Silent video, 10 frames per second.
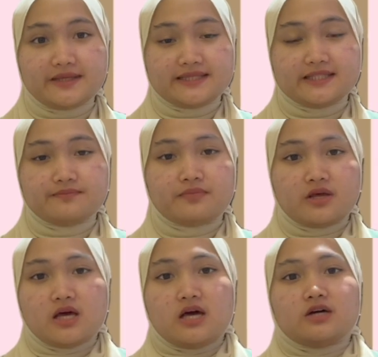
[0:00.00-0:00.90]
method.
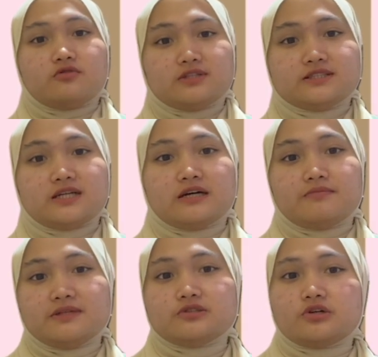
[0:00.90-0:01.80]
First,
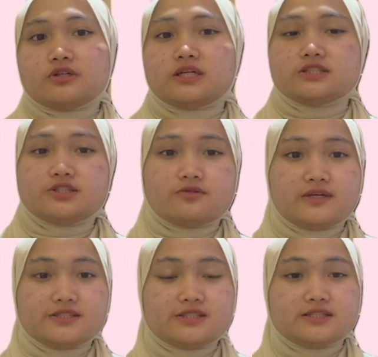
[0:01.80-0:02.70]
based on
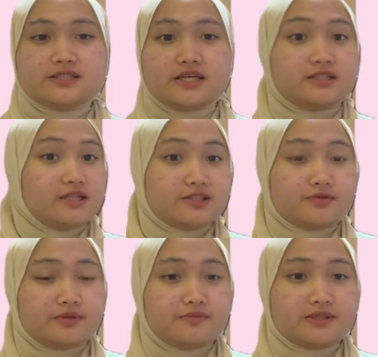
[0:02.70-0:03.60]
observations and
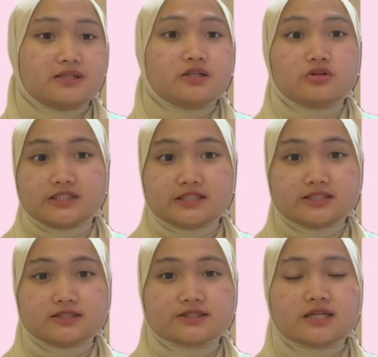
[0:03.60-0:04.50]
experiment,
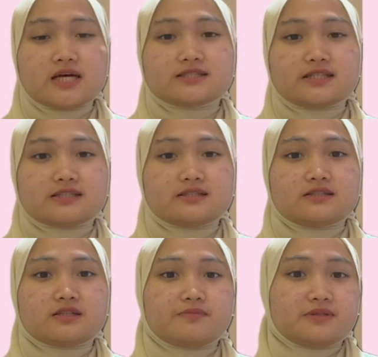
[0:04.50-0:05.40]
logicals.
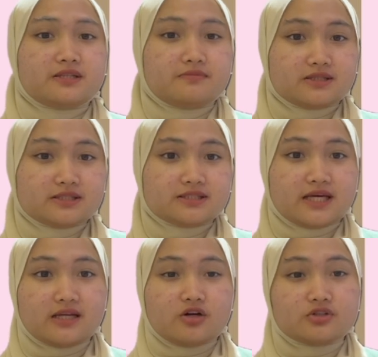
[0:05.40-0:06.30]
Second, repeatables
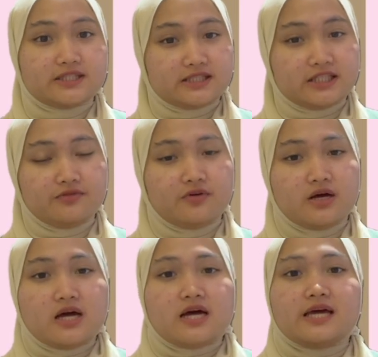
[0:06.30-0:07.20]
and objective,
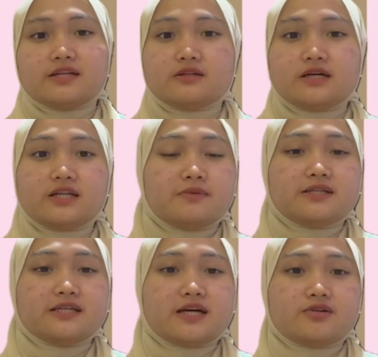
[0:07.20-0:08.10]
and
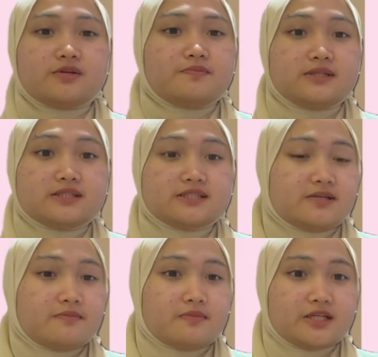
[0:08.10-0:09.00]
anybody can repeat the
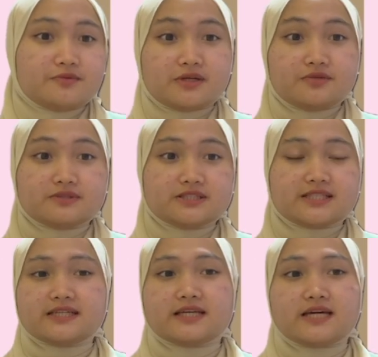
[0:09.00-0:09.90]
same experiments
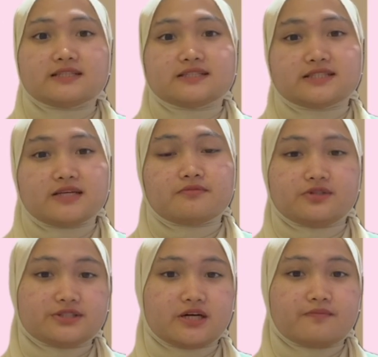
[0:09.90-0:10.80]
and get the same
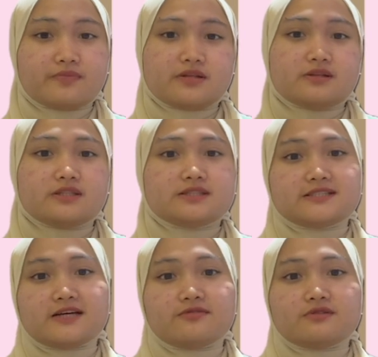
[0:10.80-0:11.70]
result. Third,
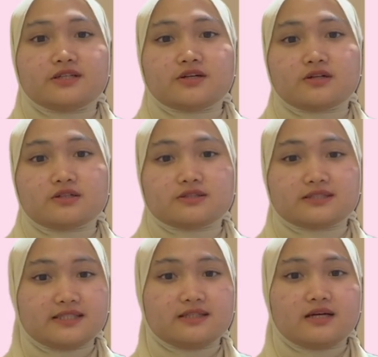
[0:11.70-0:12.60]

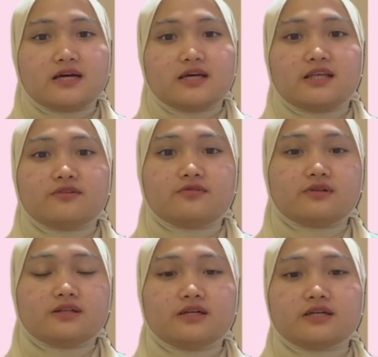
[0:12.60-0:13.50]
self-recording. If
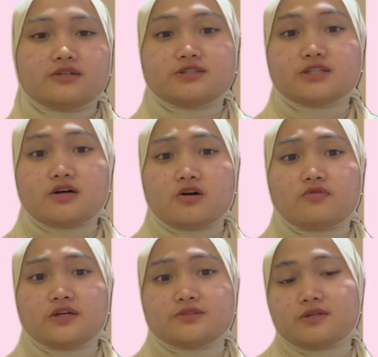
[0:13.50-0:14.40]
the result of
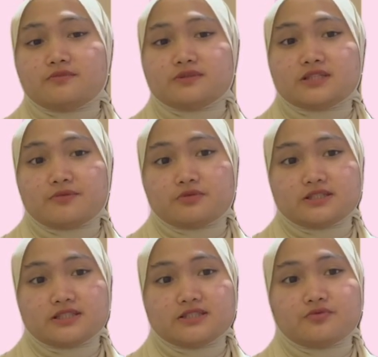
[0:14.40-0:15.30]
experiment
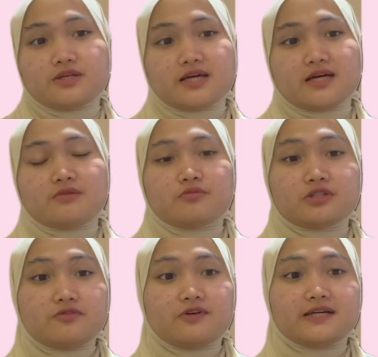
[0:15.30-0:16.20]
hypothesis, we can
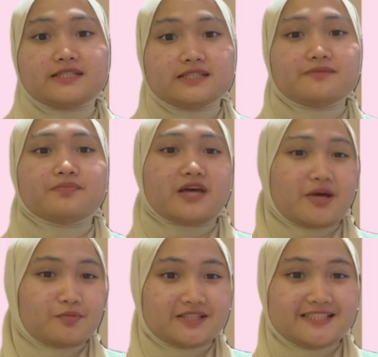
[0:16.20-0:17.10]
modify the
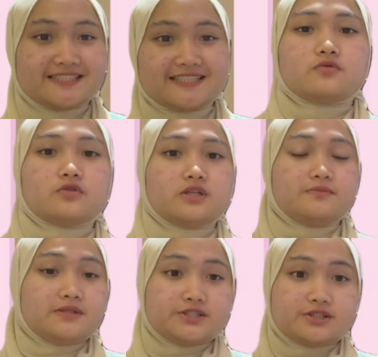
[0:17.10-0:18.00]
hypothesis. For
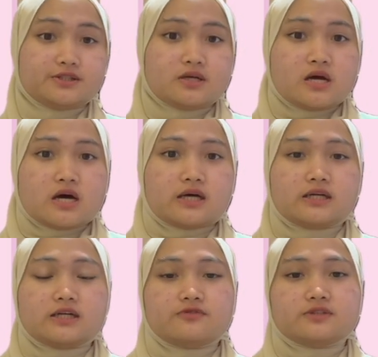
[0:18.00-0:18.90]
limitation,
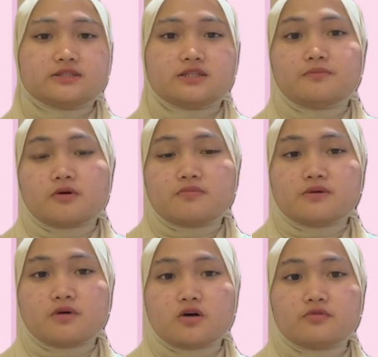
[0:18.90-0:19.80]
first, the
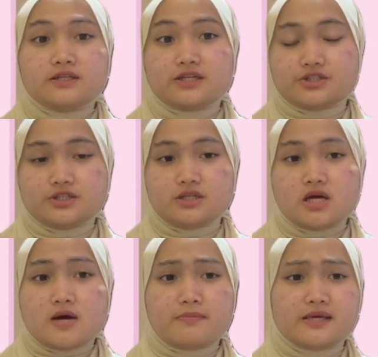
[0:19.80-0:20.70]
problem of induction,
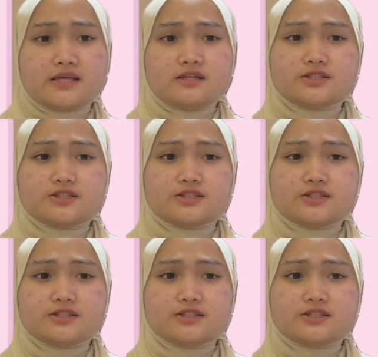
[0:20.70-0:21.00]
making